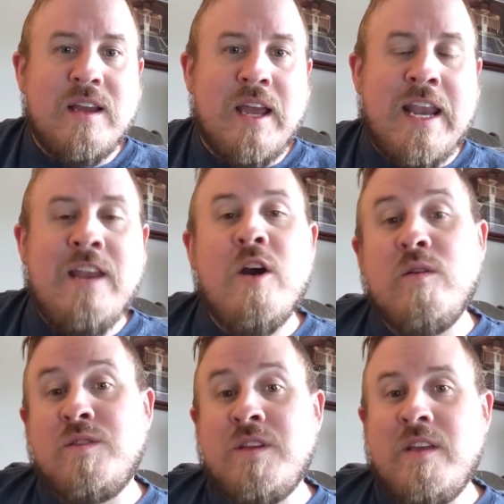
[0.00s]
and he
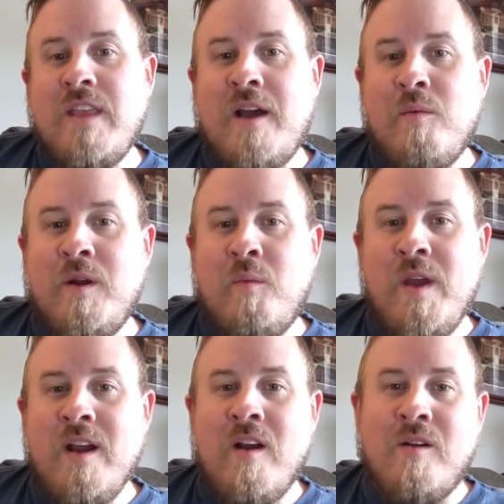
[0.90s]
knows that when
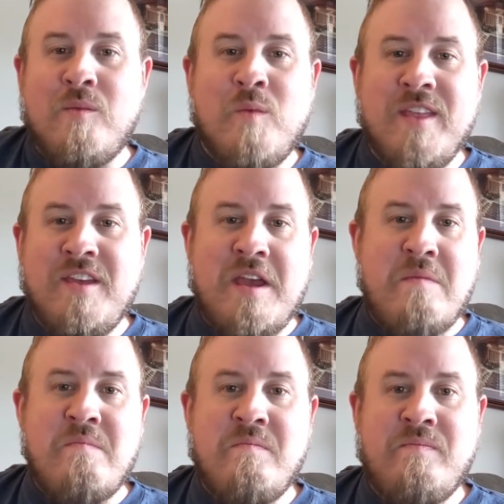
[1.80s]
we aren't with
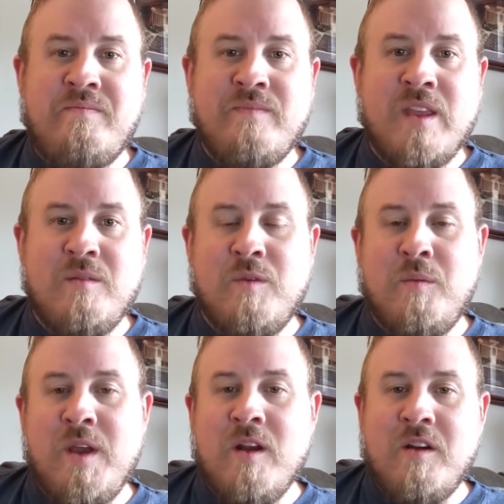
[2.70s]
him,
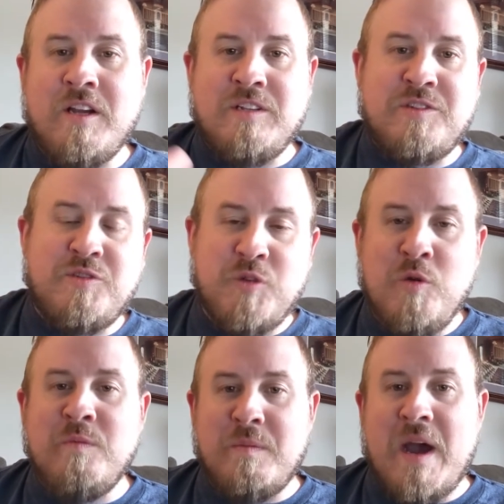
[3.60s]
when we aren't
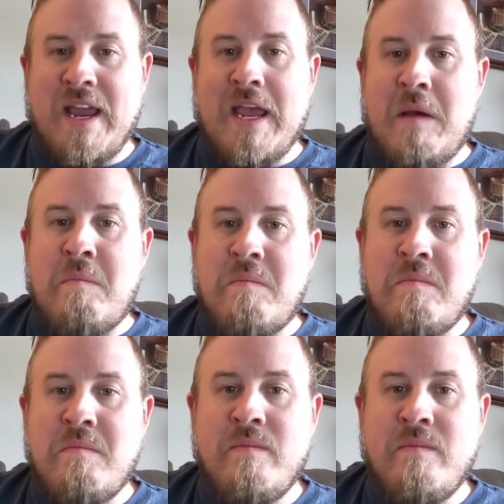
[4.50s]
consumed by him,